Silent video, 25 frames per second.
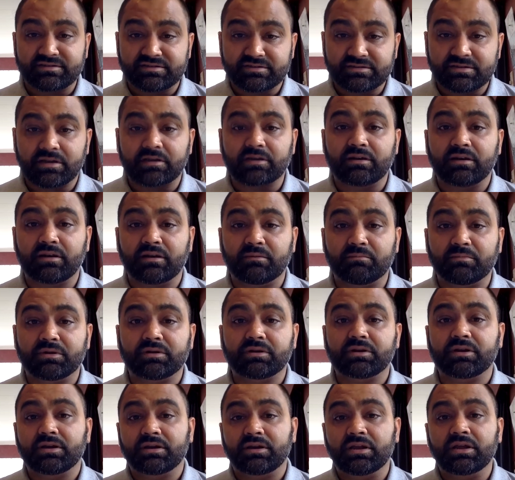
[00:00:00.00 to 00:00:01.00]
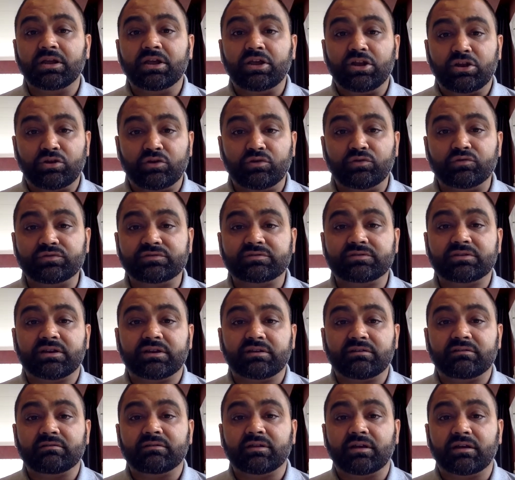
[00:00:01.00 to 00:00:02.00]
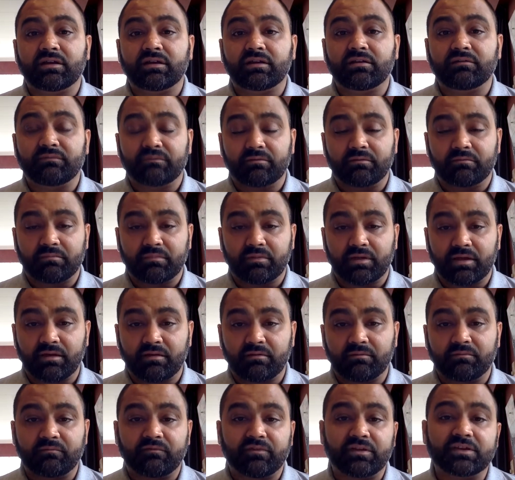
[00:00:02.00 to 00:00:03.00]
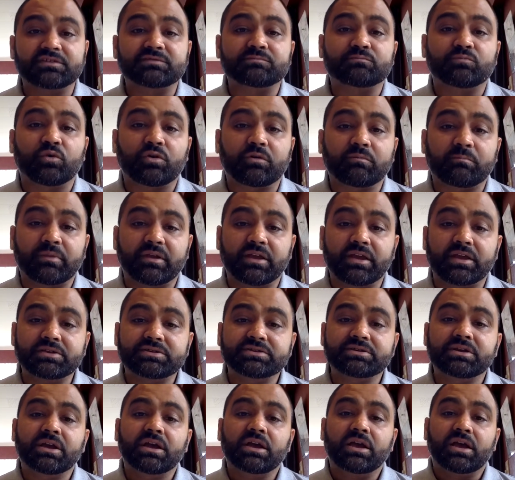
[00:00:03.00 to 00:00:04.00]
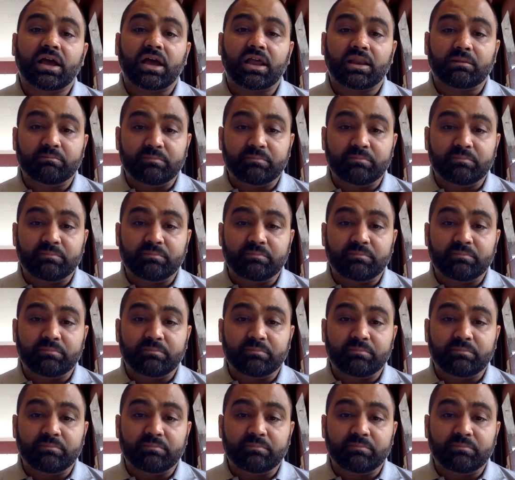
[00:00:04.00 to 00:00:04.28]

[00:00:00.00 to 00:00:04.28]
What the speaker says: NZ Limited, New Zealand Facebook page.